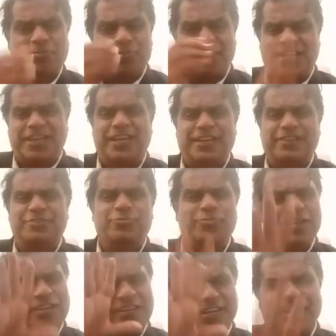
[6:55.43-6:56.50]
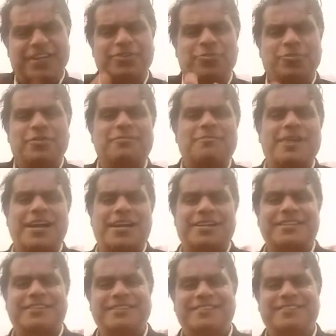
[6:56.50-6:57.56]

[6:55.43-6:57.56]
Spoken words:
Okay, you are not going back.